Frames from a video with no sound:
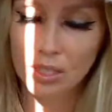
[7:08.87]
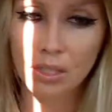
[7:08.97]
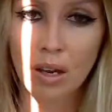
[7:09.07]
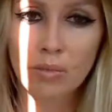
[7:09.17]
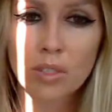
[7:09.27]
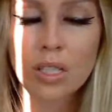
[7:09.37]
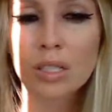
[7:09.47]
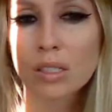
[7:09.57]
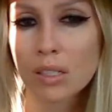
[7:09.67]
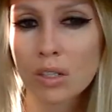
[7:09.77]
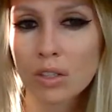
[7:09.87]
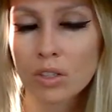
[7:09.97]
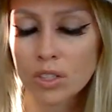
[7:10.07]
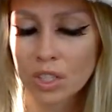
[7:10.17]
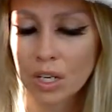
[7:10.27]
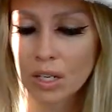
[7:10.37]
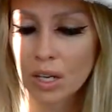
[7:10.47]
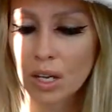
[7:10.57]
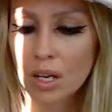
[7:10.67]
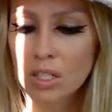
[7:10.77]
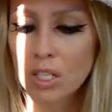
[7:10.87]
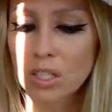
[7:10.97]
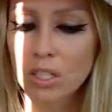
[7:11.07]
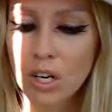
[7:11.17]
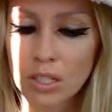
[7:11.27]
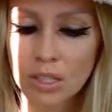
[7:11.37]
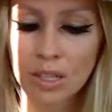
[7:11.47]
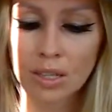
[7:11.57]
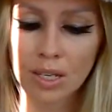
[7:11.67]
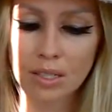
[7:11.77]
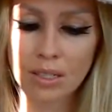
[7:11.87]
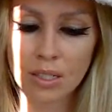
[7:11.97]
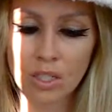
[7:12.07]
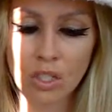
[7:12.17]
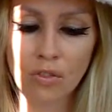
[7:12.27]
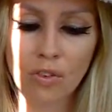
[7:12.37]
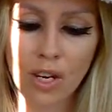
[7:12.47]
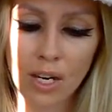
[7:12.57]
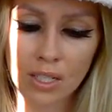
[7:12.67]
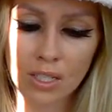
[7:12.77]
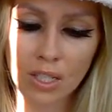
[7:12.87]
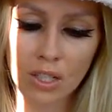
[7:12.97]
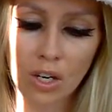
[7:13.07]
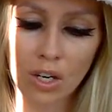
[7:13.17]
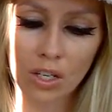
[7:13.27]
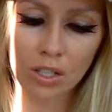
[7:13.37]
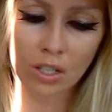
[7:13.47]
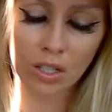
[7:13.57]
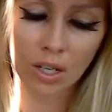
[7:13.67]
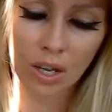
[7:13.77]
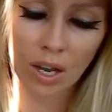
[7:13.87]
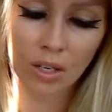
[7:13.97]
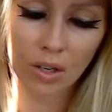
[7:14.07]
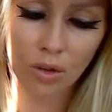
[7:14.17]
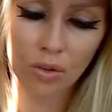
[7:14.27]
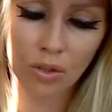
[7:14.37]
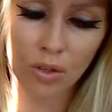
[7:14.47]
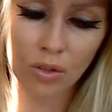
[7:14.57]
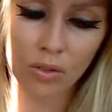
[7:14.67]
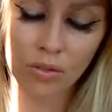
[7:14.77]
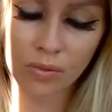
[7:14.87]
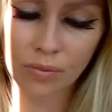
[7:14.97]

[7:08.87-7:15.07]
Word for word: to come to this conclusion, to learn the things that you've needed to learn and go through.